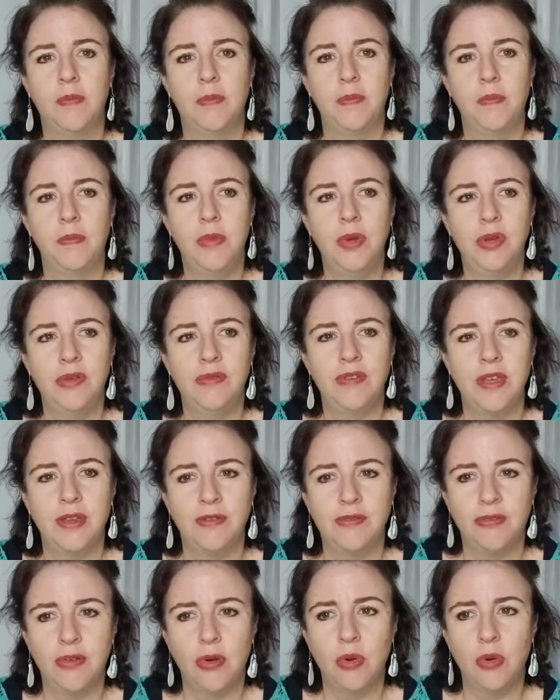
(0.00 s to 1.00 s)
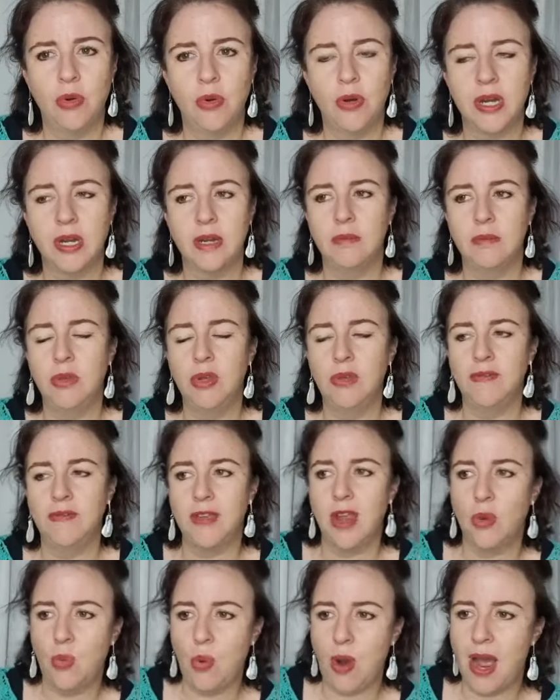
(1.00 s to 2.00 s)
moving forward and moving
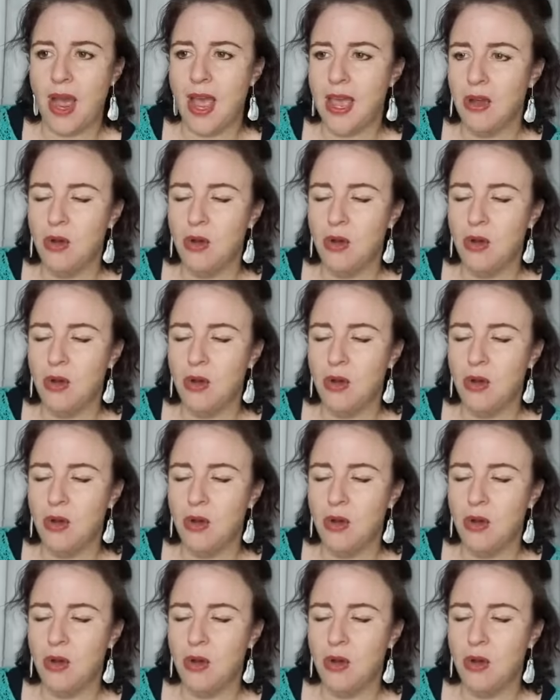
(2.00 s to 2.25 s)
away